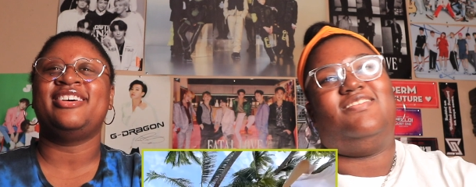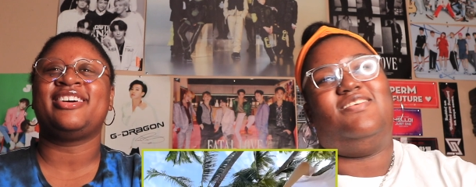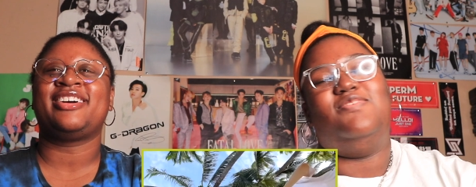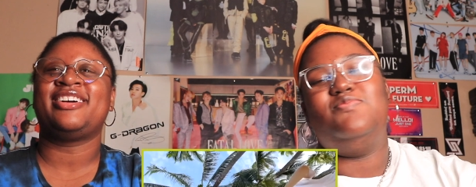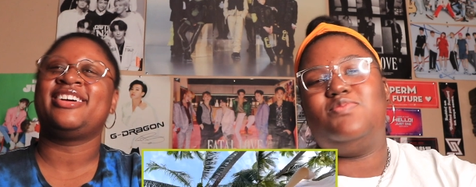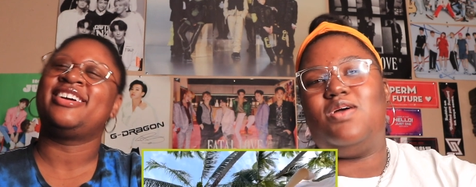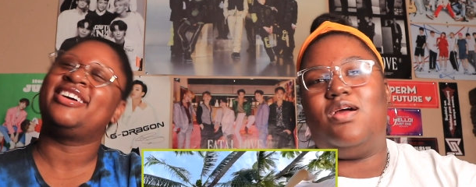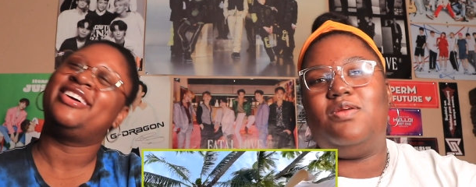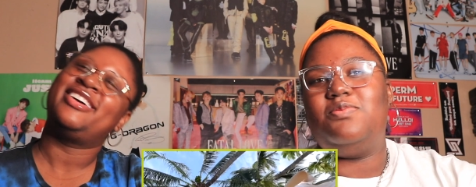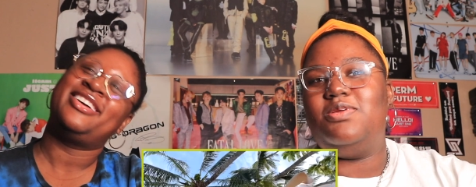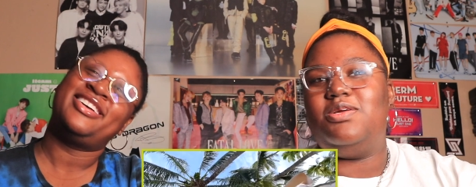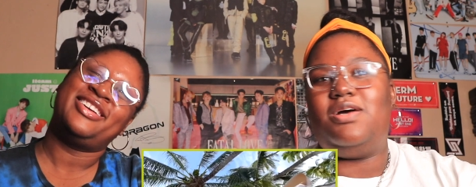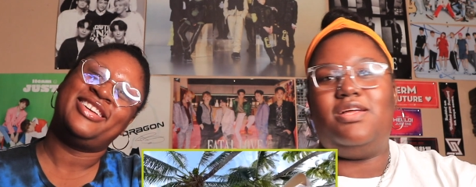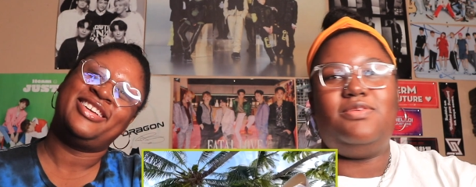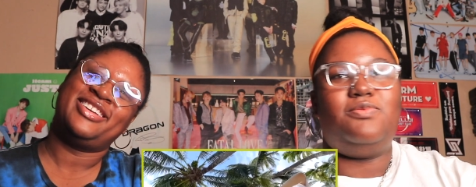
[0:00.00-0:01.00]
Speaker 1: I'm sorry.
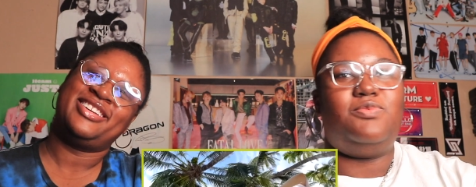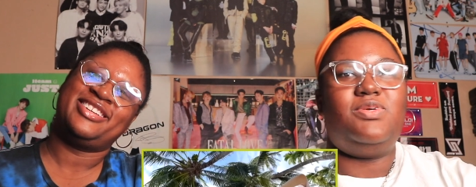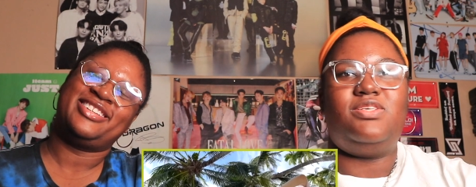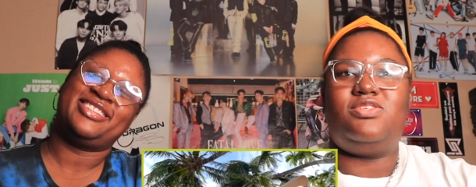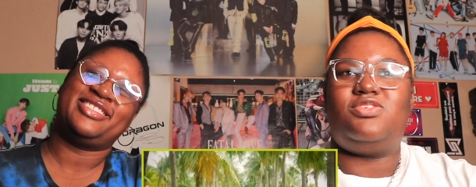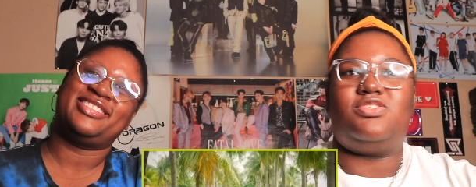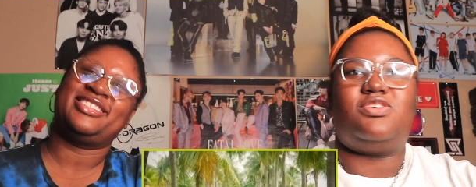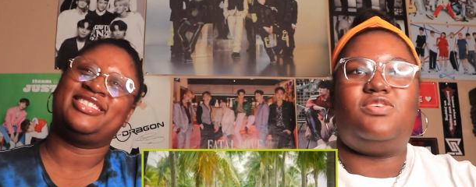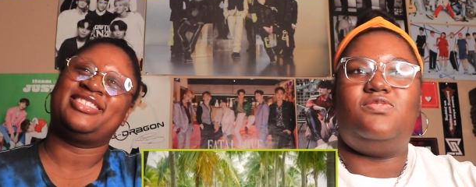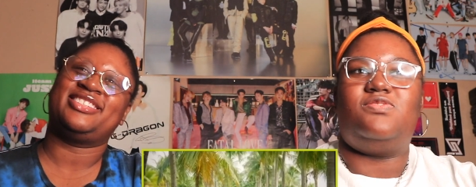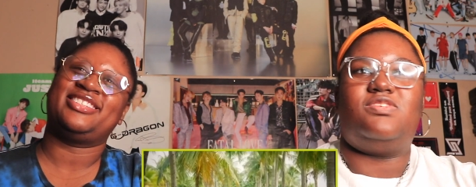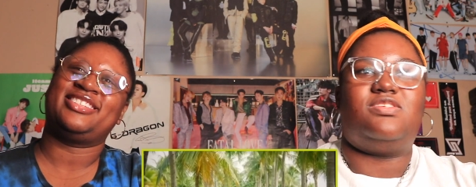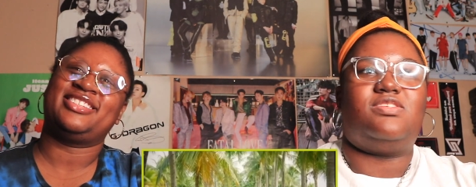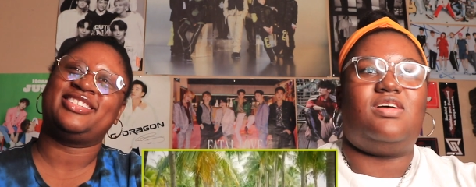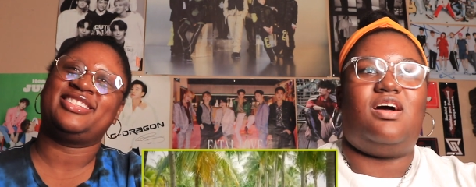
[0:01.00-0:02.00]
I, we just hear,
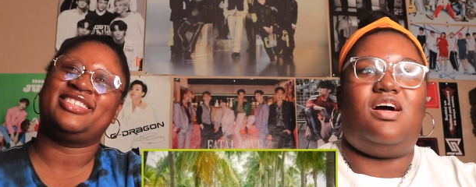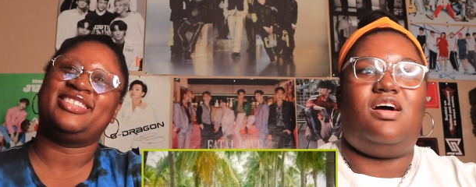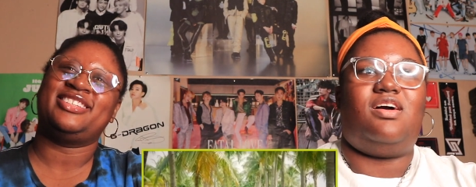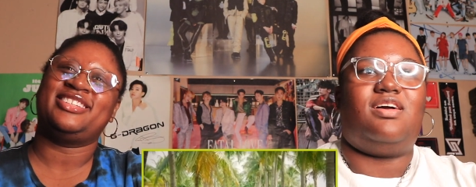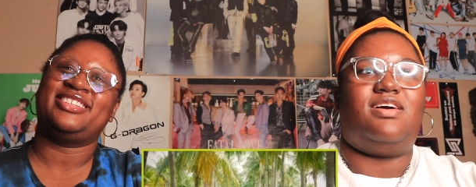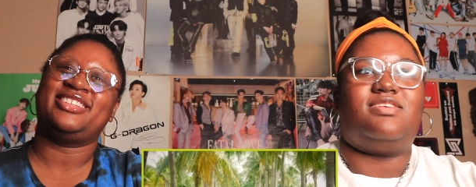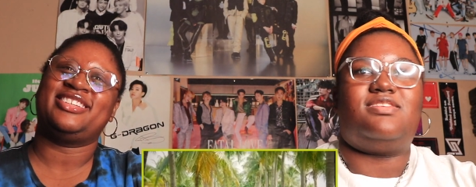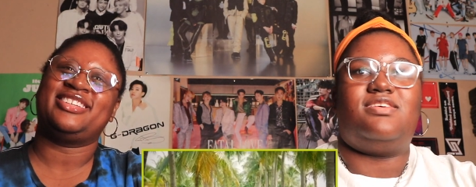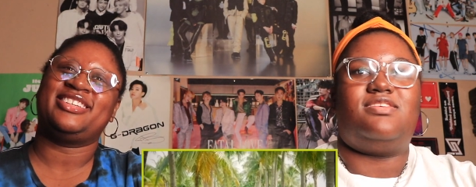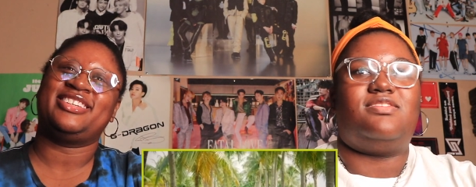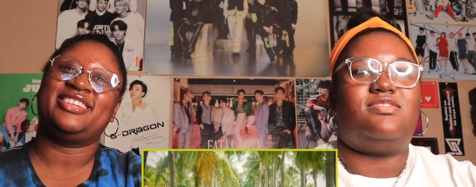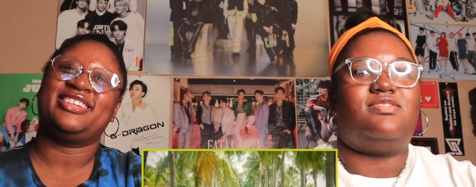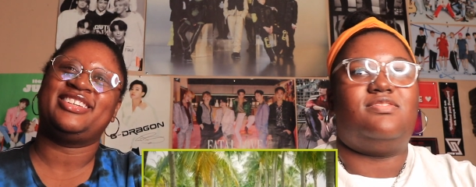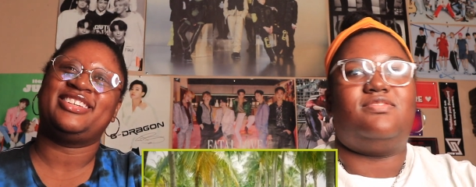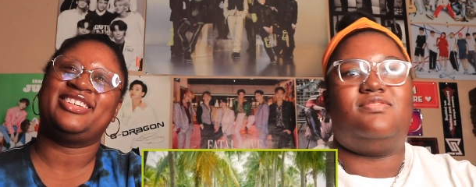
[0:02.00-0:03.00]
like I said.
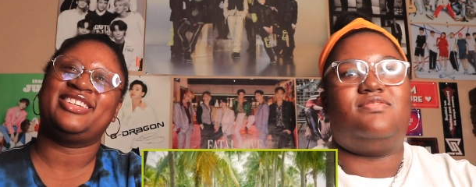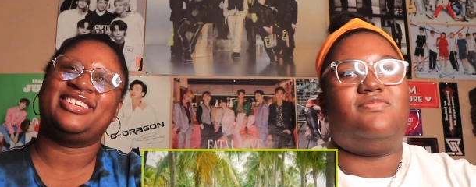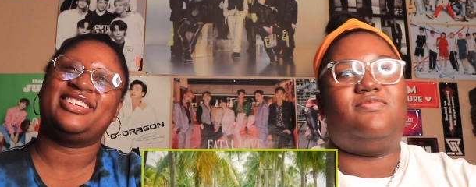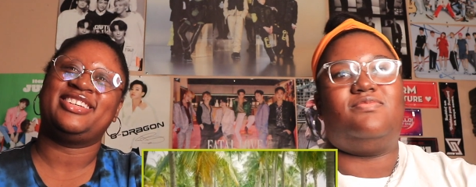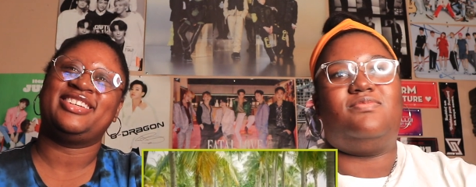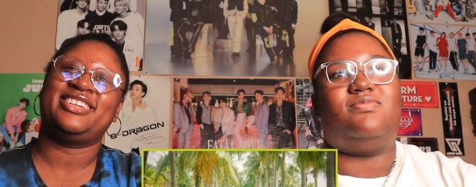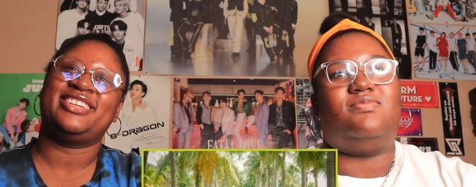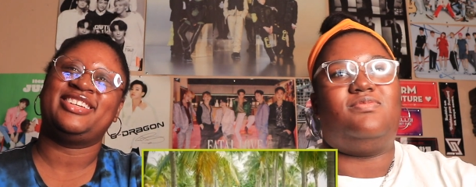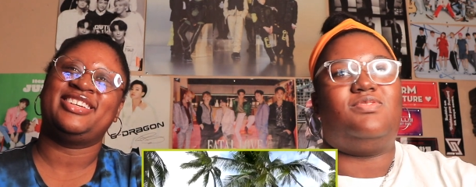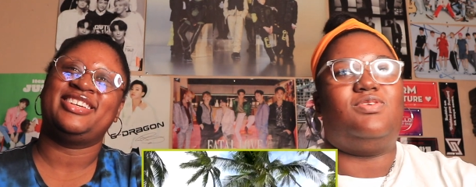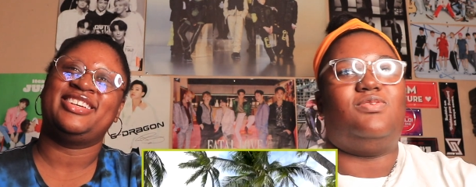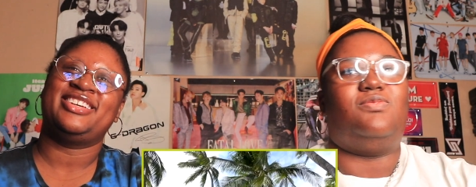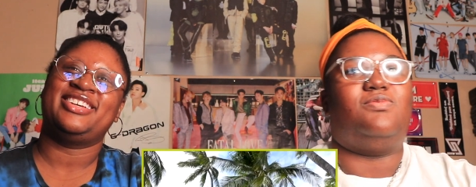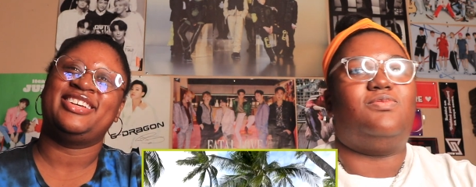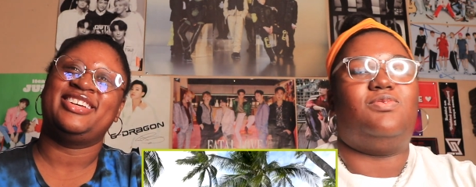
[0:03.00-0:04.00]

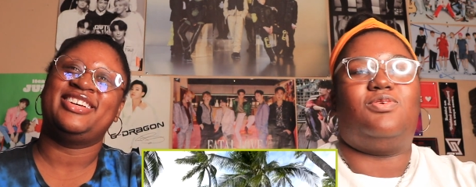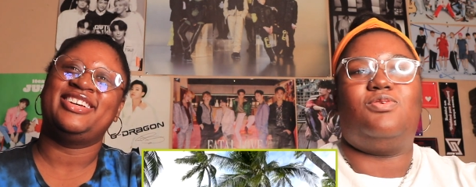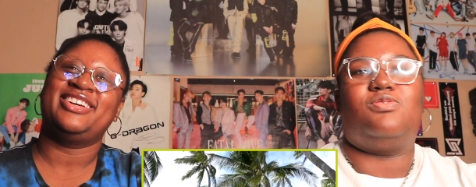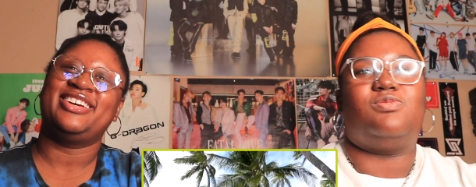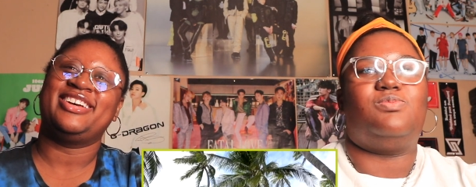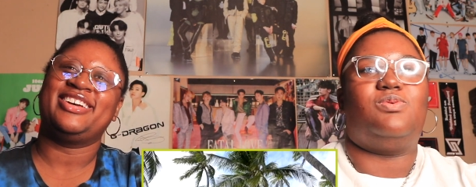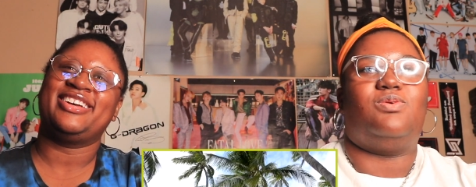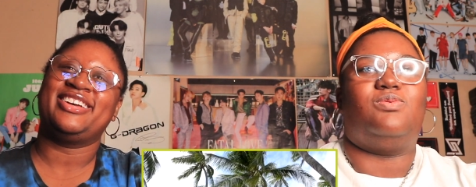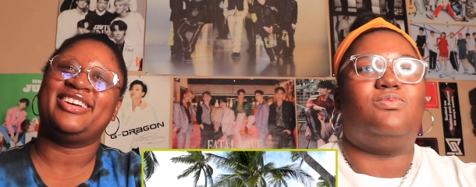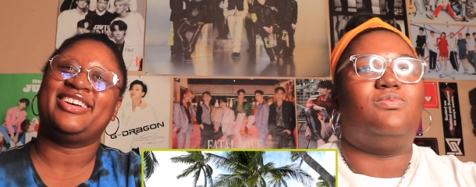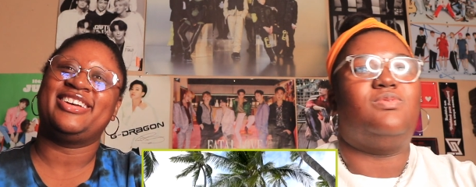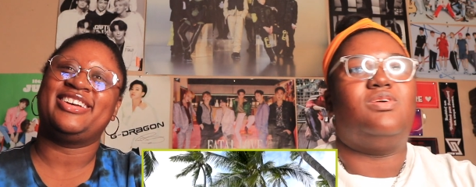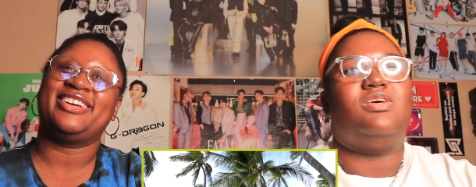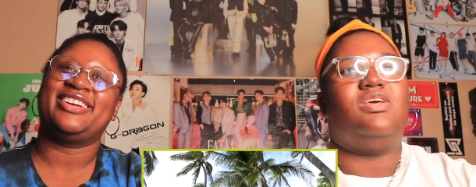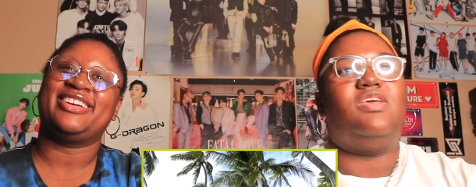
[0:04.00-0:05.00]
So, of course, you're going
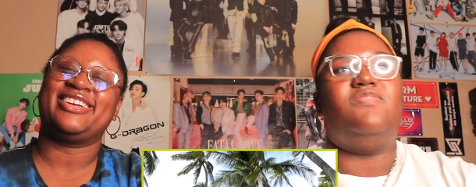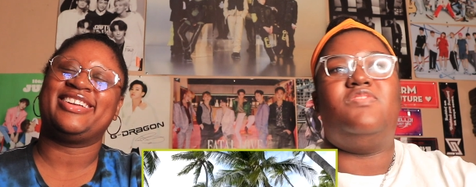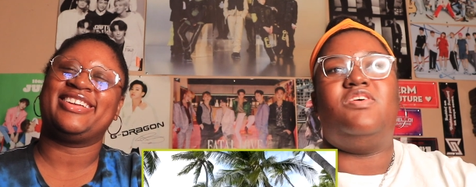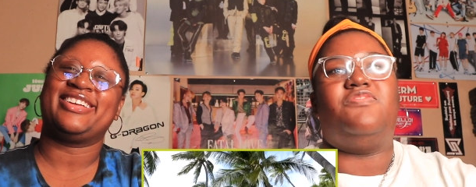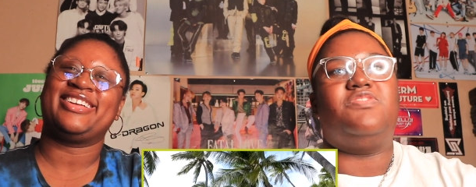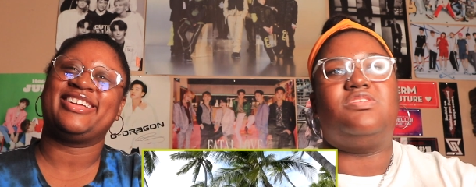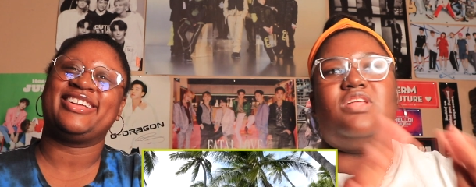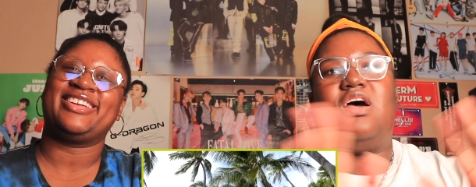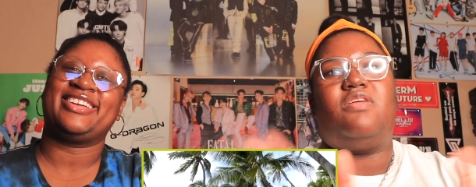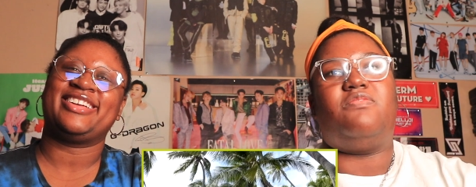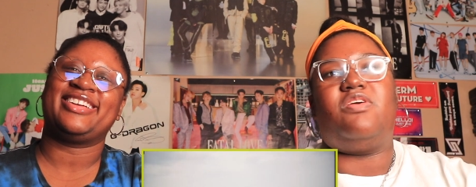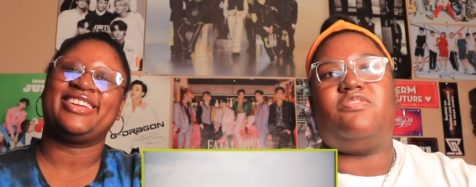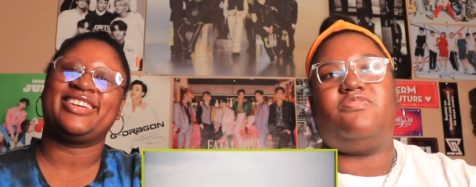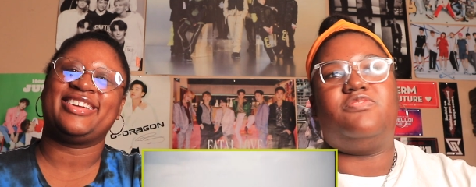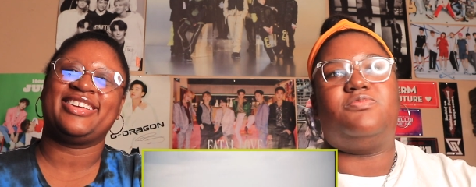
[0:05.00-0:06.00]
to, even if it's not a
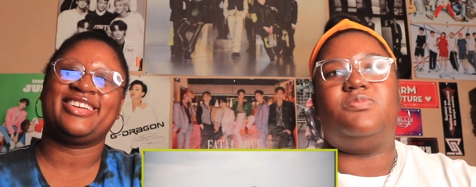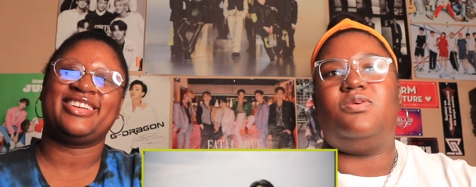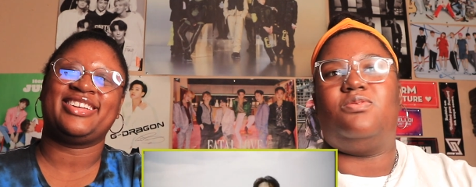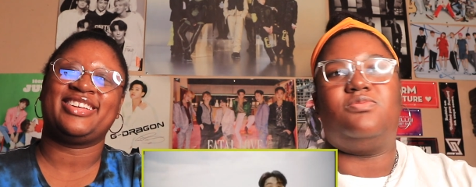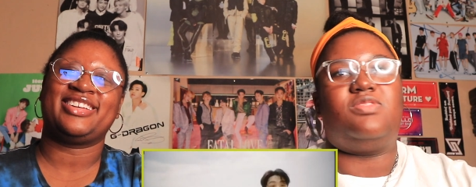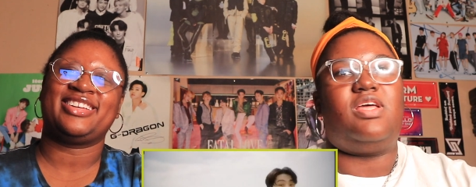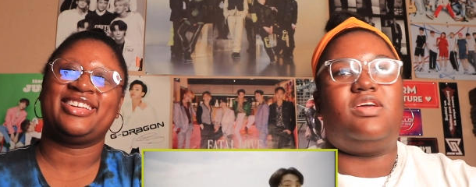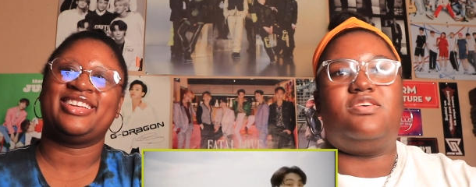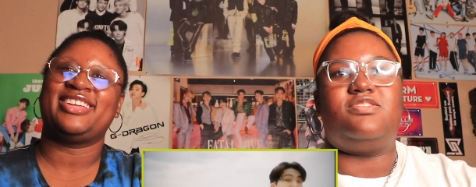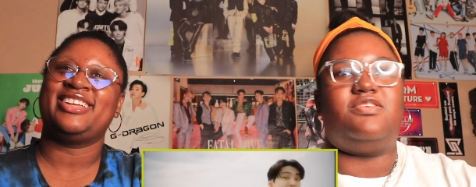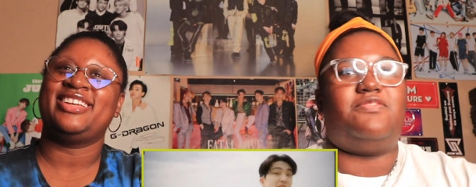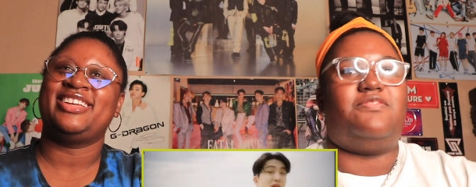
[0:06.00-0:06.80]
reference, you're going to think it's a